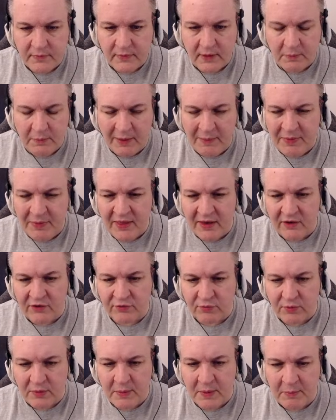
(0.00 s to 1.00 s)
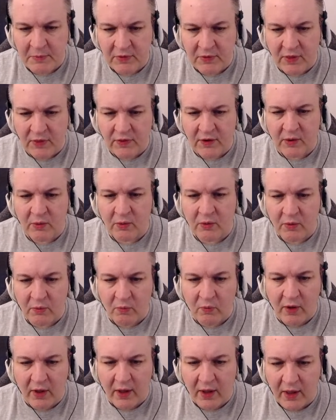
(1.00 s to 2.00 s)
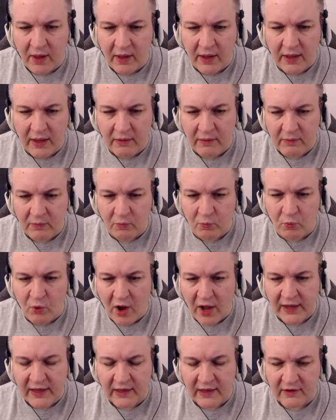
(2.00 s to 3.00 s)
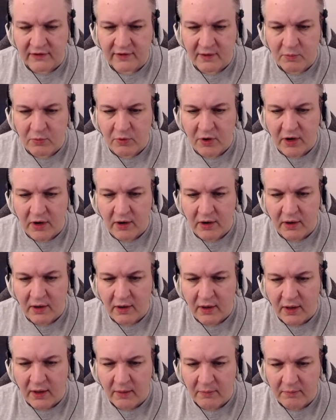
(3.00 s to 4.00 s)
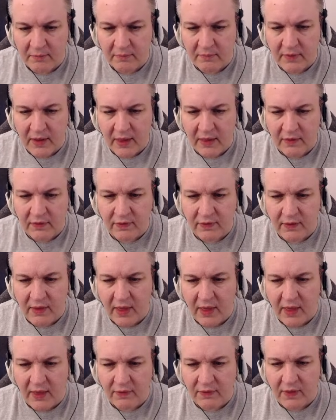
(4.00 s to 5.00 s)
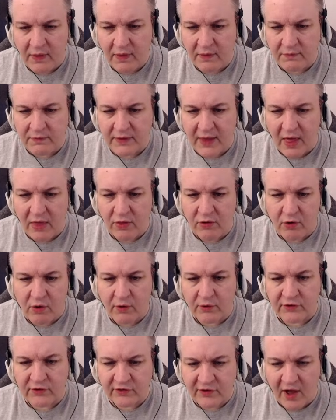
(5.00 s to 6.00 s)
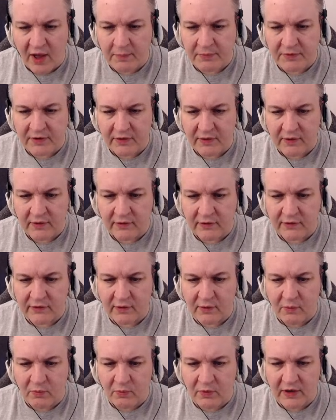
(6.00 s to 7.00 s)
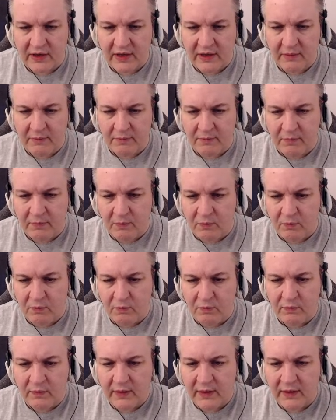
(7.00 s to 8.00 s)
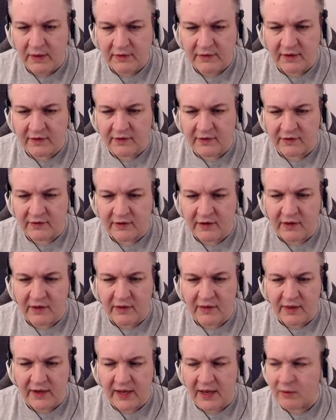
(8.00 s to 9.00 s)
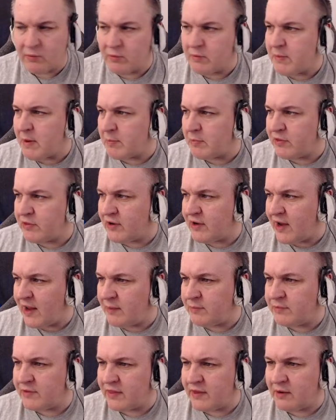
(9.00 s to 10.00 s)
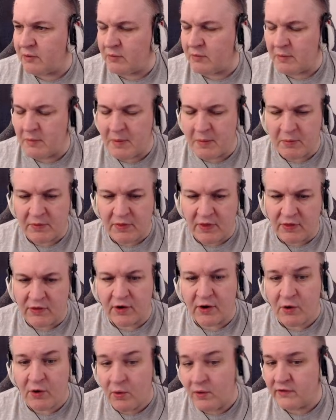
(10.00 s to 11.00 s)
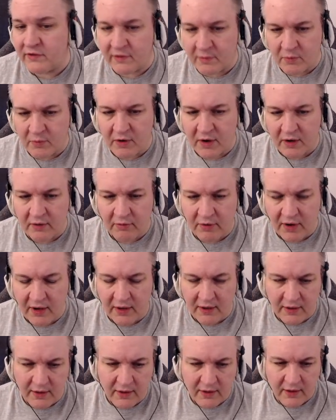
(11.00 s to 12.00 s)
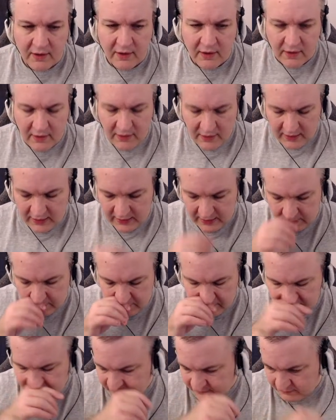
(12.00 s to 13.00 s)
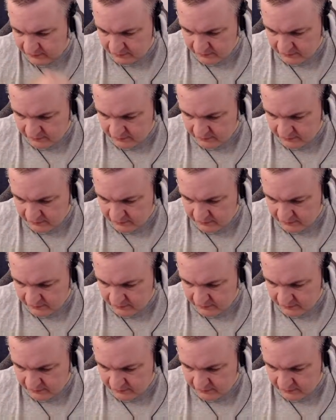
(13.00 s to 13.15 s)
Maybe they just remember that they were walking somewhere, and that now they're all stopped. So when he does a steal, they kind of remember their names and they remember that they're going somewhere, right? Anyways,